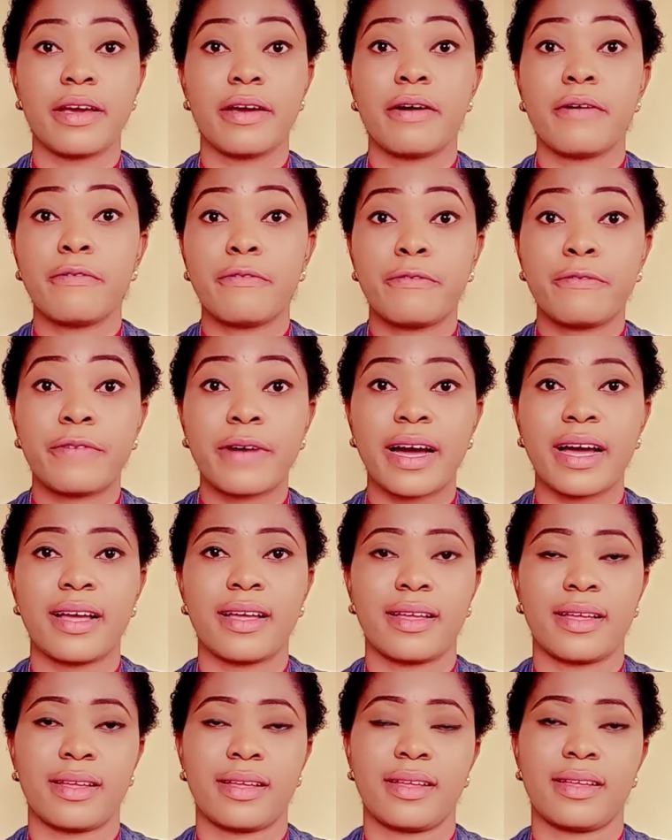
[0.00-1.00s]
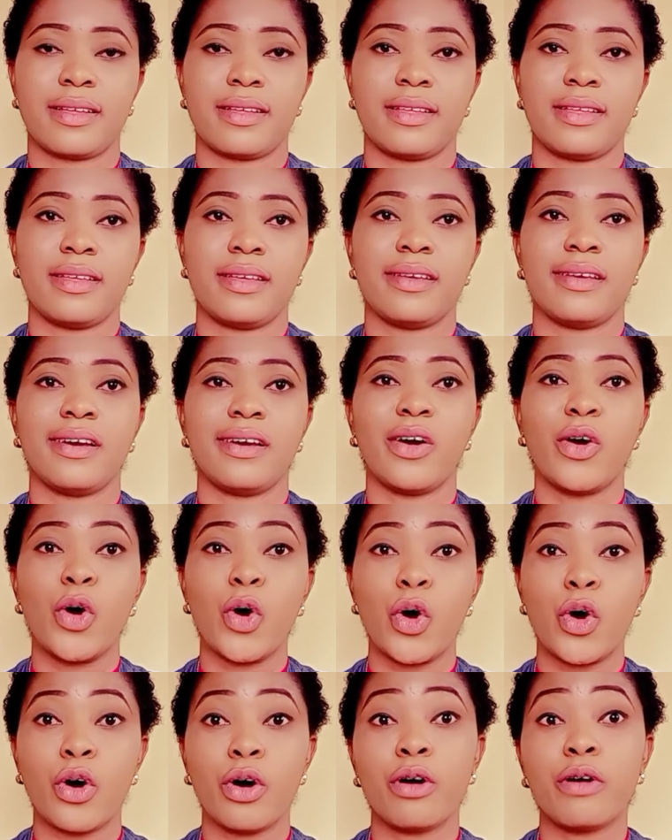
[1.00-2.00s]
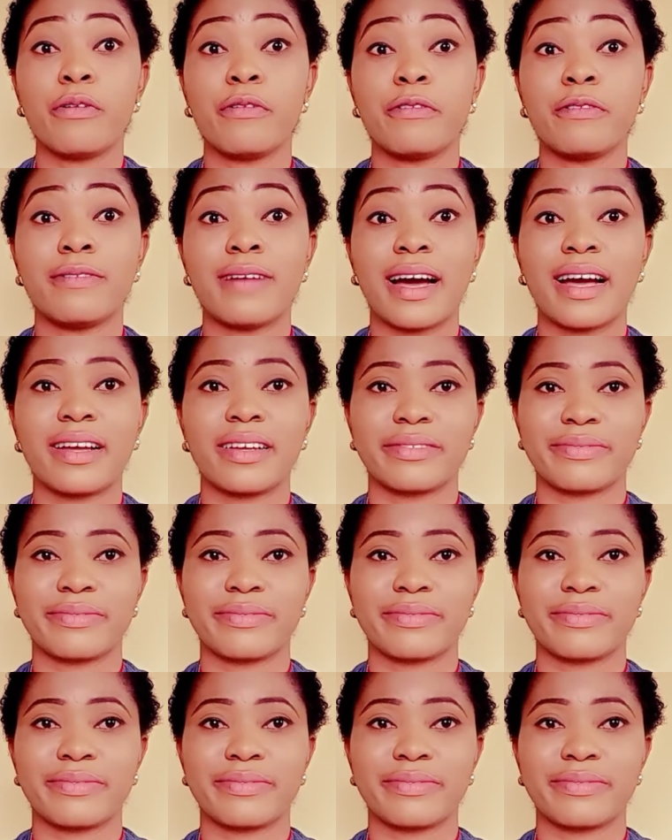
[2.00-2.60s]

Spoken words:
fa or va.